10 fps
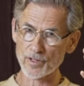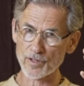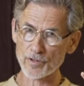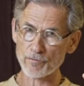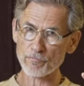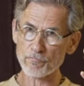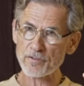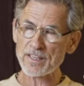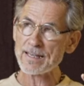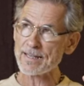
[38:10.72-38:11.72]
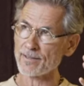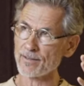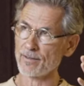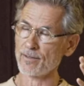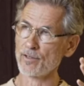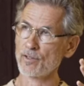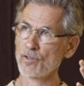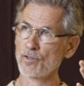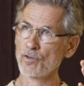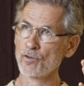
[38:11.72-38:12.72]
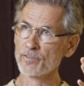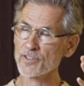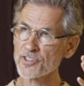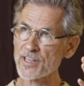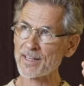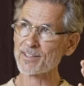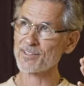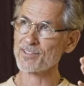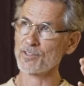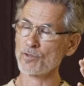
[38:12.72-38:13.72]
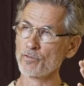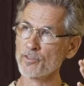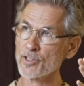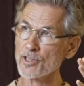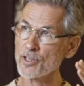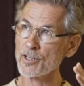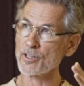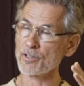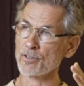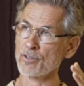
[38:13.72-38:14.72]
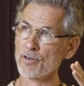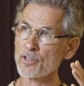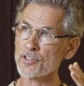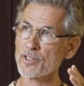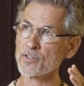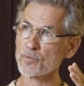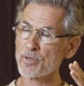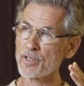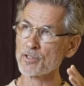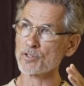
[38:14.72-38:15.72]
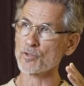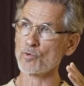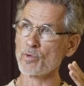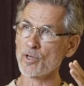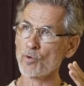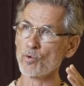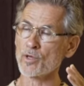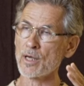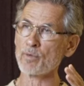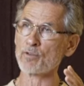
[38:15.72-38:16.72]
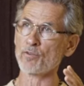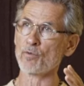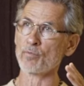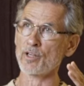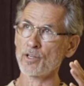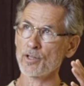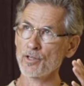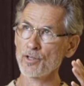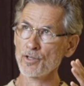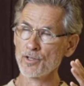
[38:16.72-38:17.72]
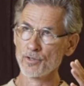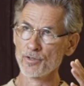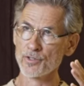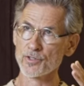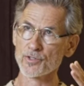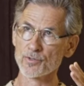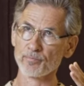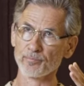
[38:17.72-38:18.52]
the feeling of the sanctity of the earlier Renaissance painters who were all coming from this,